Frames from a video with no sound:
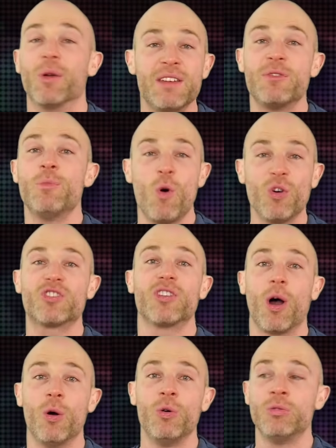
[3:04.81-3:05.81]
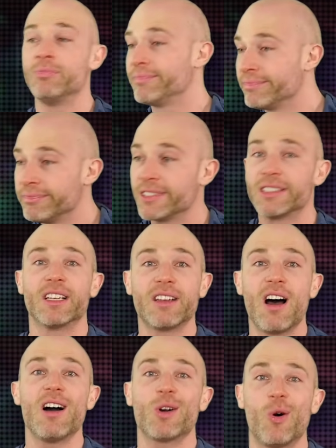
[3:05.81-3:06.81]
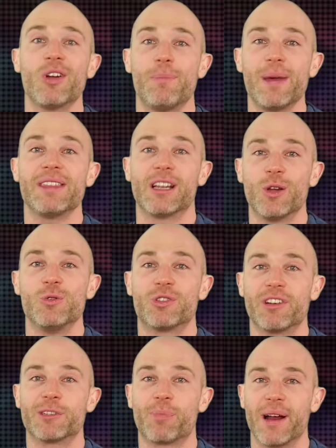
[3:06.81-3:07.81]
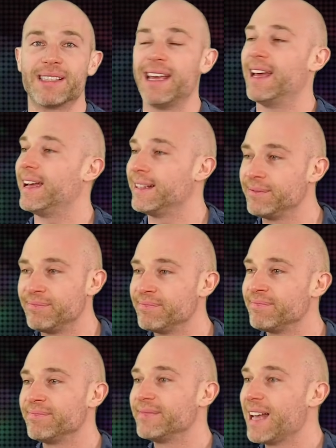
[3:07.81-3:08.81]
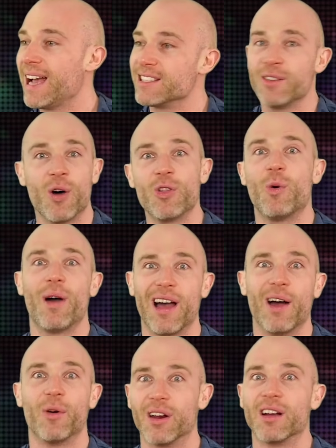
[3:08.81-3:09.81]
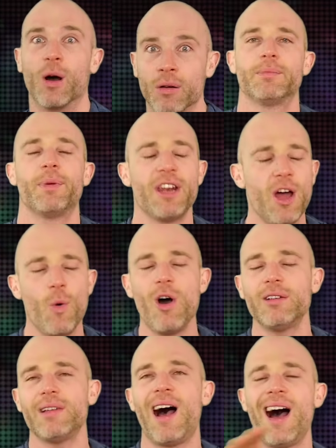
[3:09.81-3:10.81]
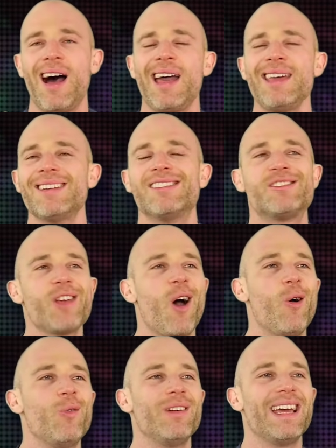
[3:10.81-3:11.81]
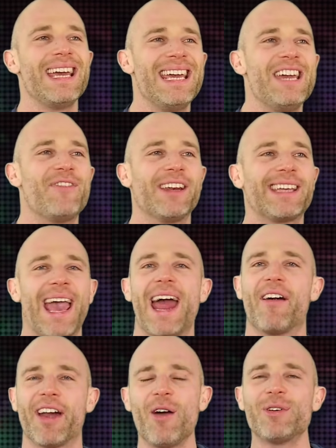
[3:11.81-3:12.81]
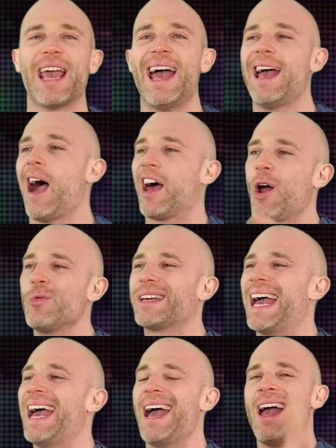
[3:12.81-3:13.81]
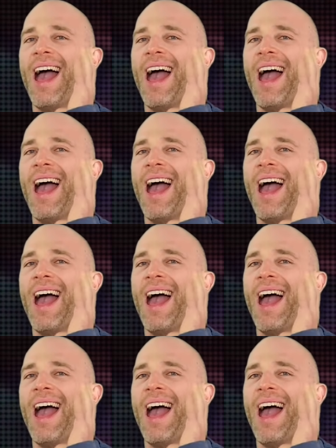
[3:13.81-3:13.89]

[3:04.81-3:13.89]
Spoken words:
Even more so, because the Dark Order beat the Lucha Express here. That is not the way I would have gone. But you know what? I don't even care. I don't care. I don't care.